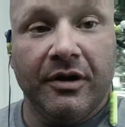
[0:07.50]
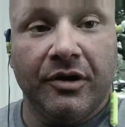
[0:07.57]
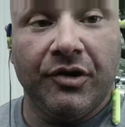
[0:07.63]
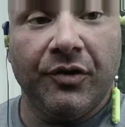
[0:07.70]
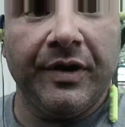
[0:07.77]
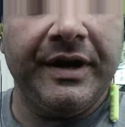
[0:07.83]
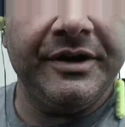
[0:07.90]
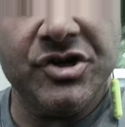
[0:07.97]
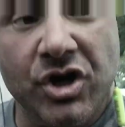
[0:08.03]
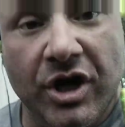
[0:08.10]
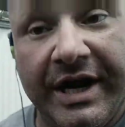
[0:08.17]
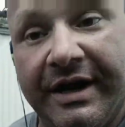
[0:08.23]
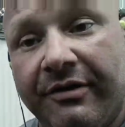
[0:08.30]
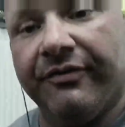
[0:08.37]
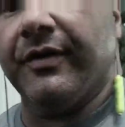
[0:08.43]
green
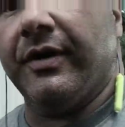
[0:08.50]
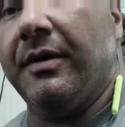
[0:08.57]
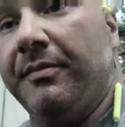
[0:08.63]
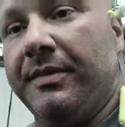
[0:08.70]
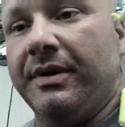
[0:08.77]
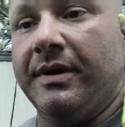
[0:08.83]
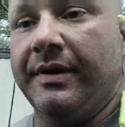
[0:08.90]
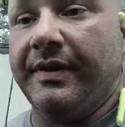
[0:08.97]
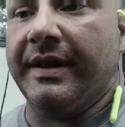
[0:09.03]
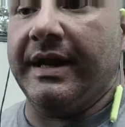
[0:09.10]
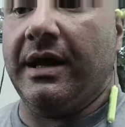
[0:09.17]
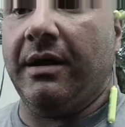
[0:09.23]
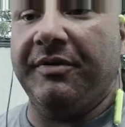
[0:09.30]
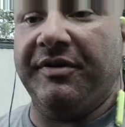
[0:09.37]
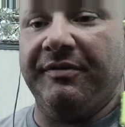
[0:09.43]
drink from that
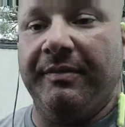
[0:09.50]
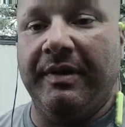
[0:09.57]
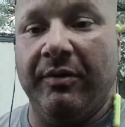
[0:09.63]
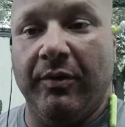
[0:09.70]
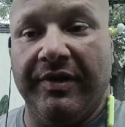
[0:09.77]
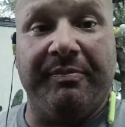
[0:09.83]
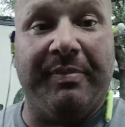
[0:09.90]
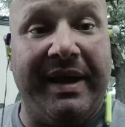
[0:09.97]
helps me with